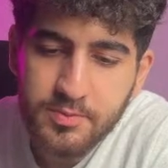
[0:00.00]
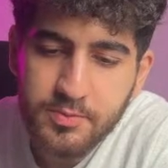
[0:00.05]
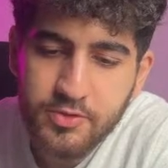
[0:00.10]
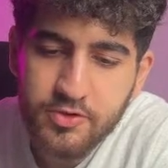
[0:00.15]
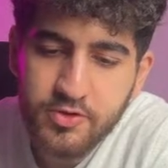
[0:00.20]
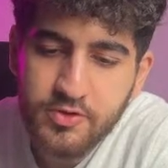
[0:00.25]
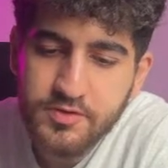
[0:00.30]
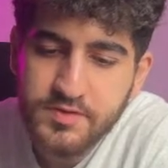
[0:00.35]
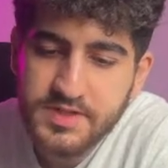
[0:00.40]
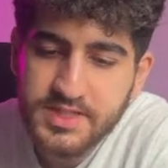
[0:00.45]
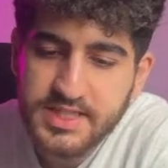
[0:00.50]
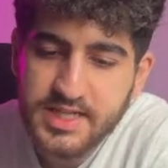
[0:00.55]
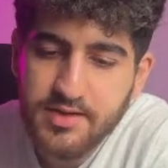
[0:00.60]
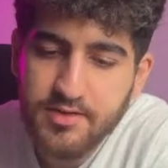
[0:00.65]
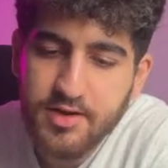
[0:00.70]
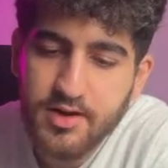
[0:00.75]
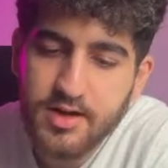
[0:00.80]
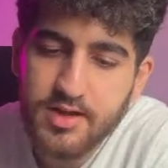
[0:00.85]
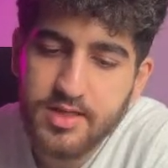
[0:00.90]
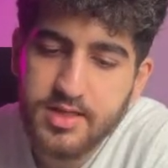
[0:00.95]
prove
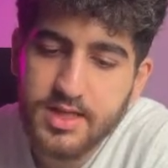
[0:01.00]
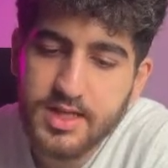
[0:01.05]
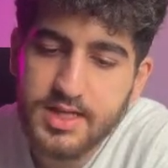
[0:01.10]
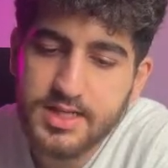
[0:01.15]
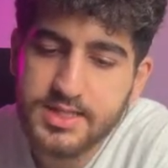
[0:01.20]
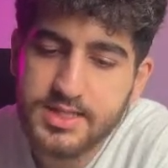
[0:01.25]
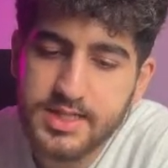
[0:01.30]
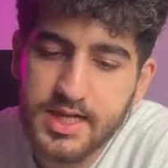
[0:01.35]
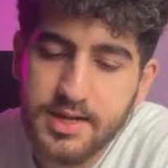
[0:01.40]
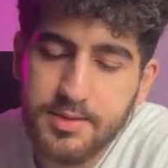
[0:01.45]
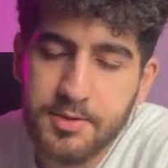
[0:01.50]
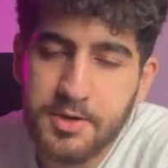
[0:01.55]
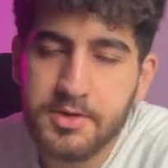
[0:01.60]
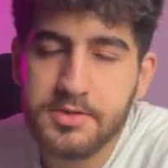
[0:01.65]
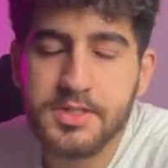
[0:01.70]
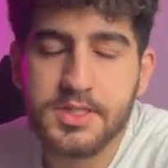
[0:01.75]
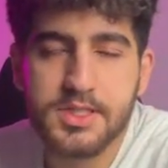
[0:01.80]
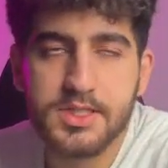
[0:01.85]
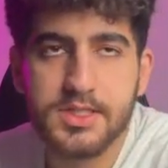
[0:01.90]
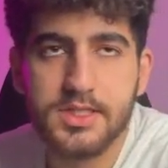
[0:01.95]
several things
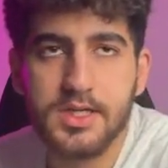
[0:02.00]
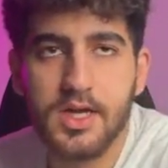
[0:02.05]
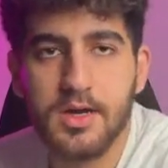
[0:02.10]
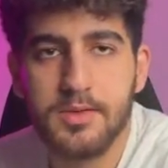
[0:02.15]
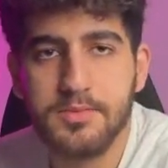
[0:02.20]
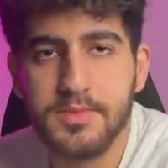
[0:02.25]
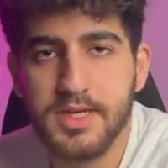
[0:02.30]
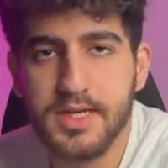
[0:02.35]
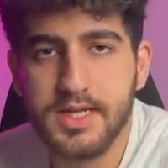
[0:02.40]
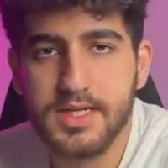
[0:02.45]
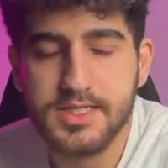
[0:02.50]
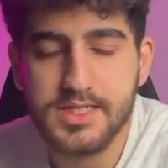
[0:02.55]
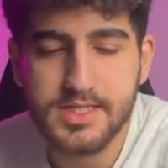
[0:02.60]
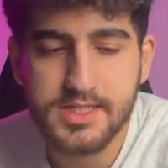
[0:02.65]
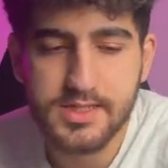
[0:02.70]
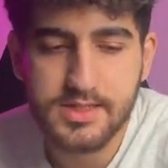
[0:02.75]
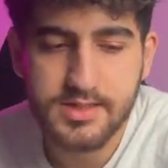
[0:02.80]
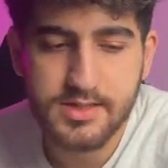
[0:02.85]
about combination.